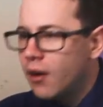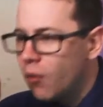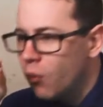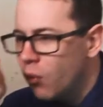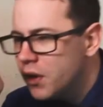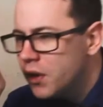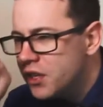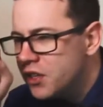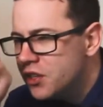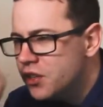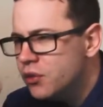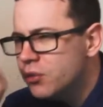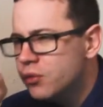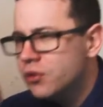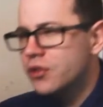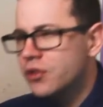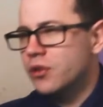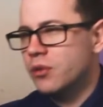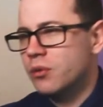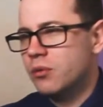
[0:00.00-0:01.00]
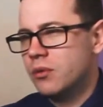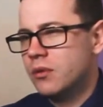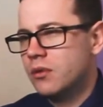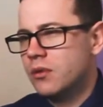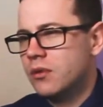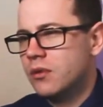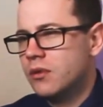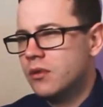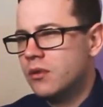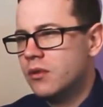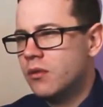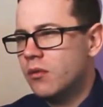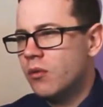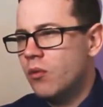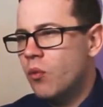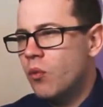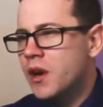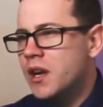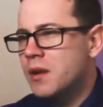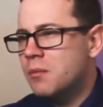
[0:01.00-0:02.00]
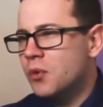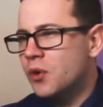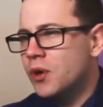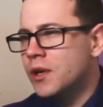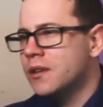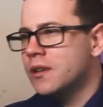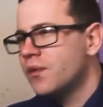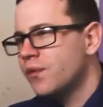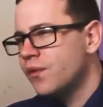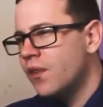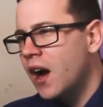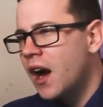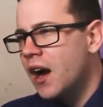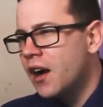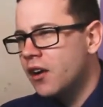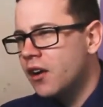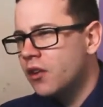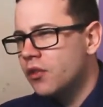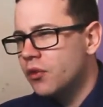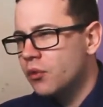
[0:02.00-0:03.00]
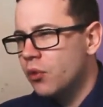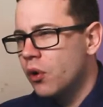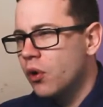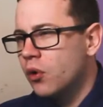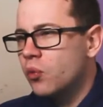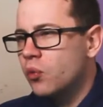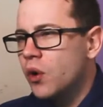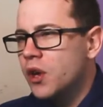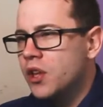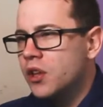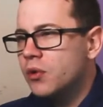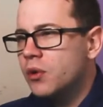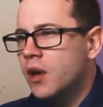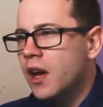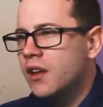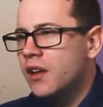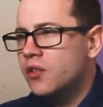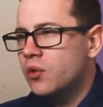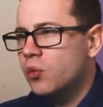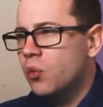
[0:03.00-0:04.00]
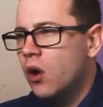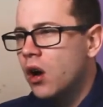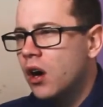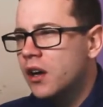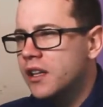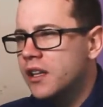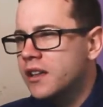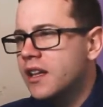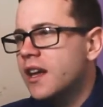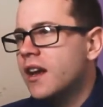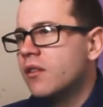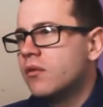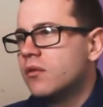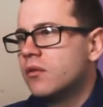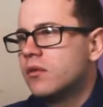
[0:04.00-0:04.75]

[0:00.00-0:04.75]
What do you do when it breathes fire on the roadway you guys are walking down?